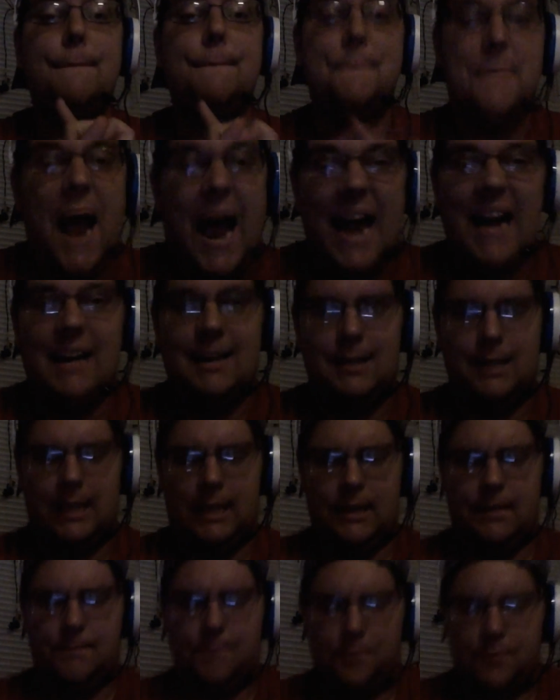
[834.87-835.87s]

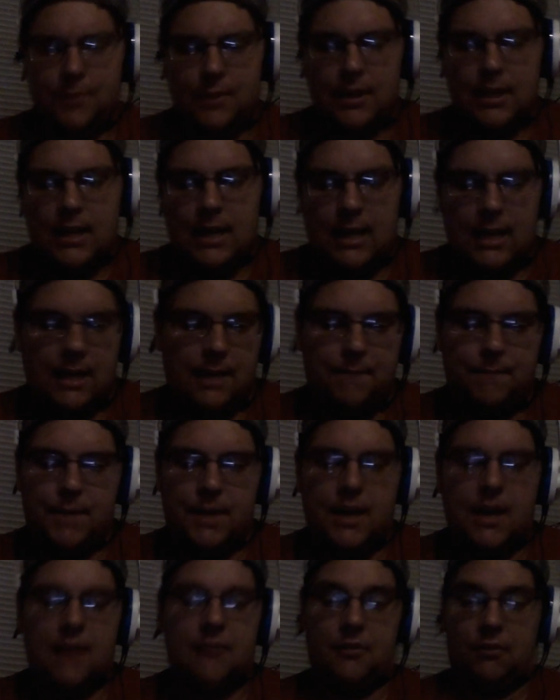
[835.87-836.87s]
badly.
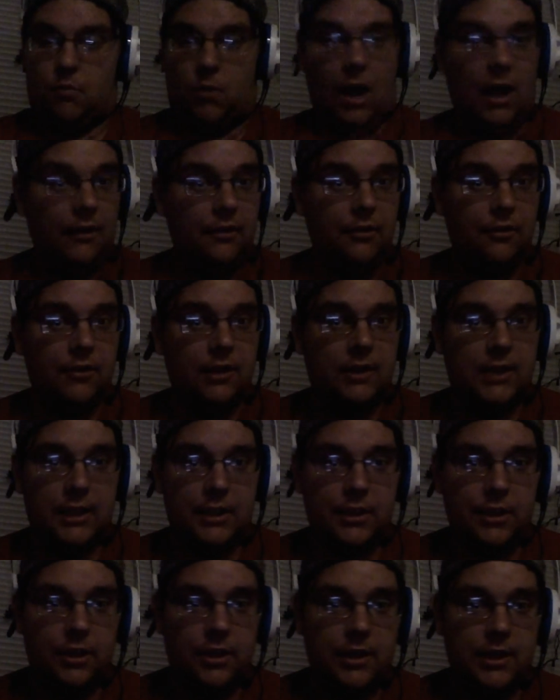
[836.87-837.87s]
Because the roster's not
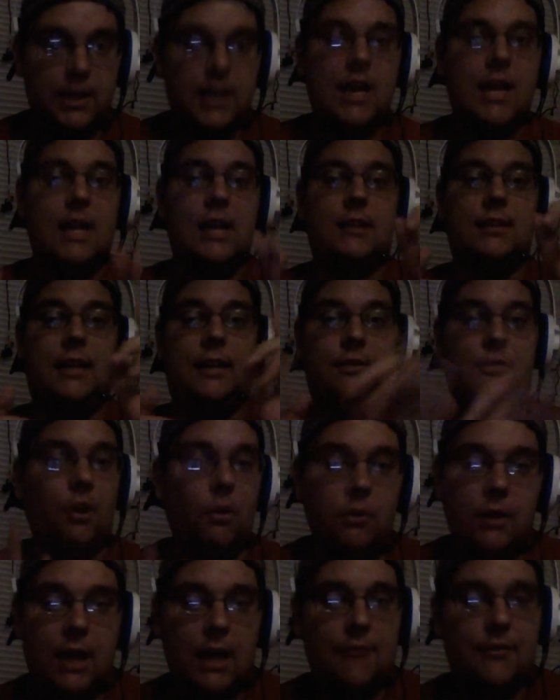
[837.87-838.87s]
that good. They
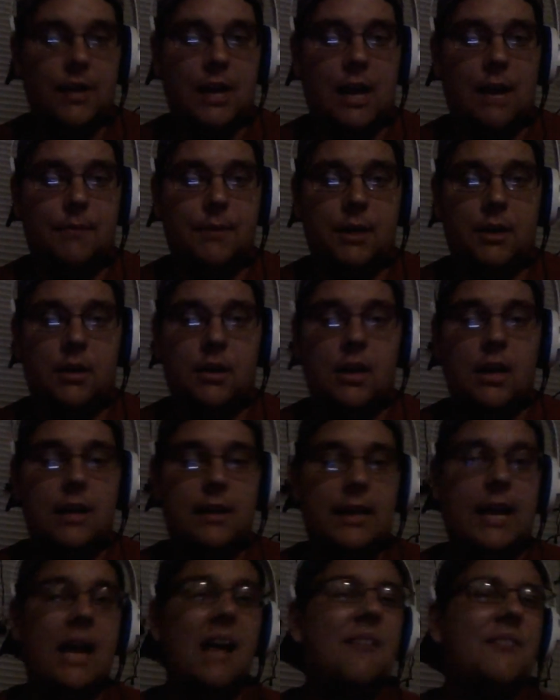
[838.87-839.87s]
don't have a competent.
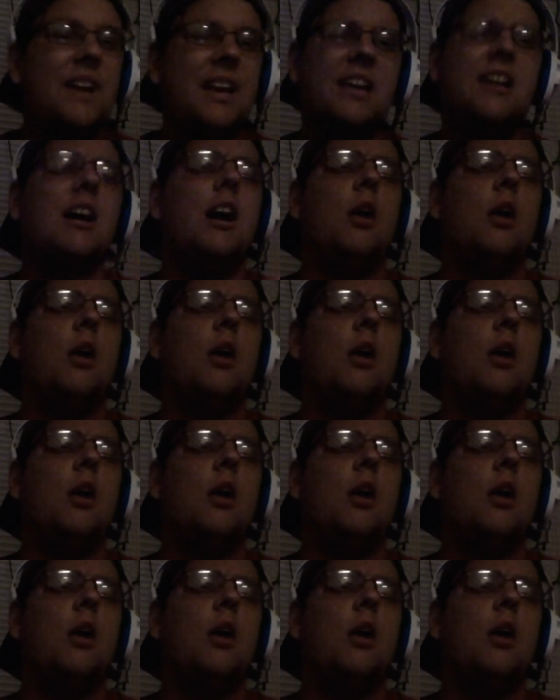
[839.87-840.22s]
They have a